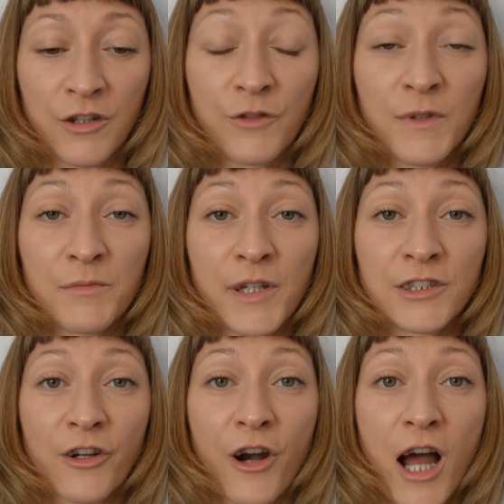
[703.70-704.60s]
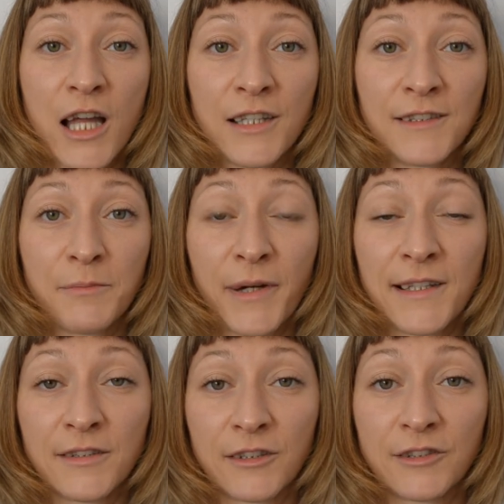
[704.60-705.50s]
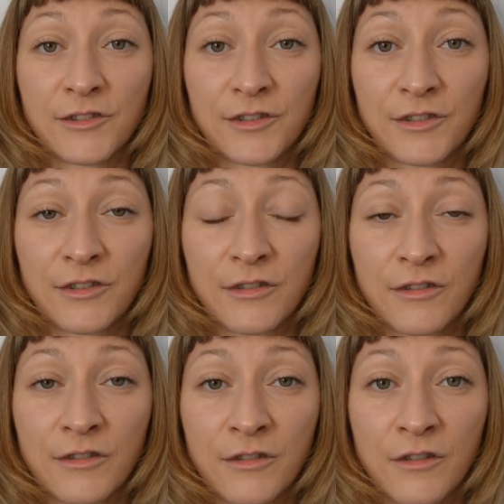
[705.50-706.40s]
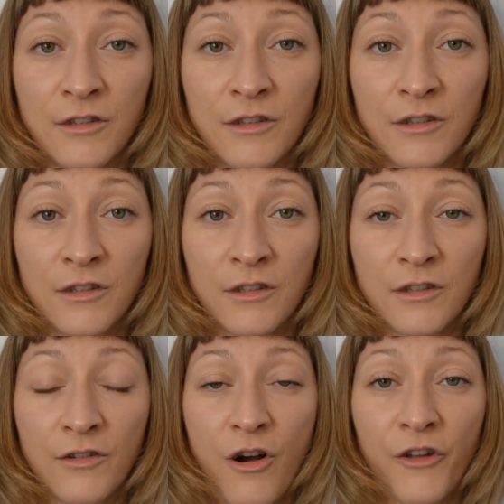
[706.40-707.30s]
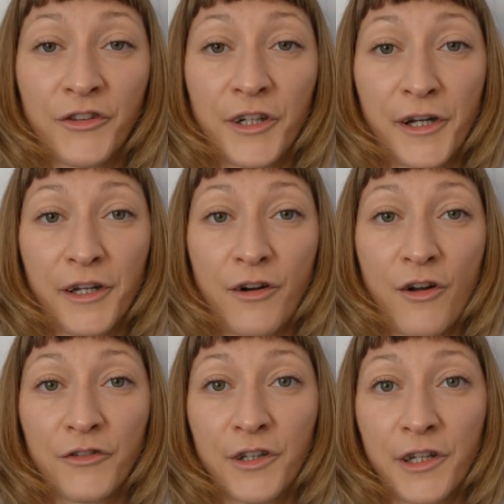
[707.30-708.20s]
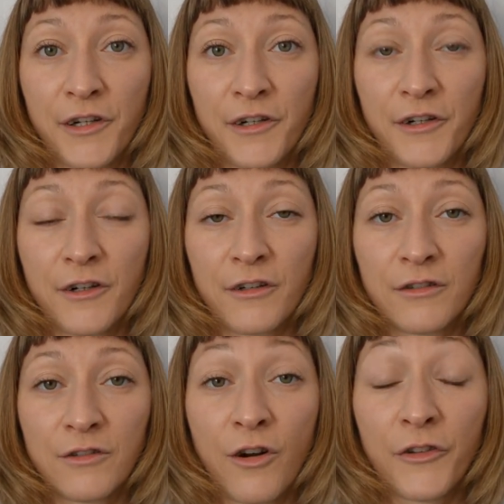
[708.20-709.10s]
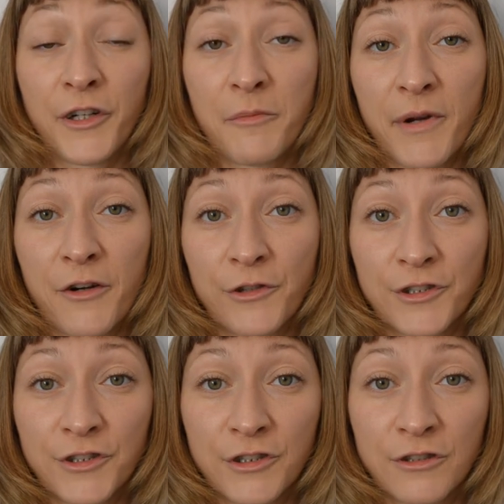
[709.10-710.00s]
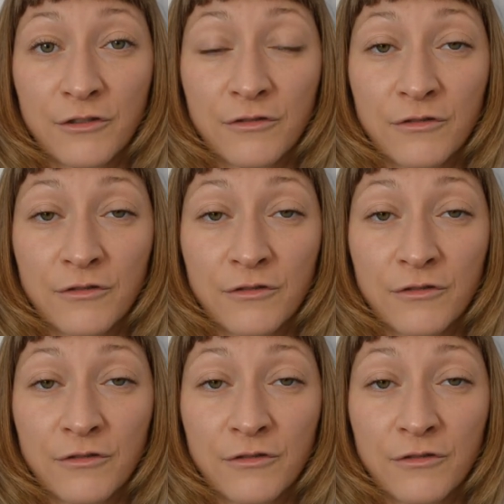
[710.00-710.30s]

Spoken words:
Human beings are highly dependent on their parents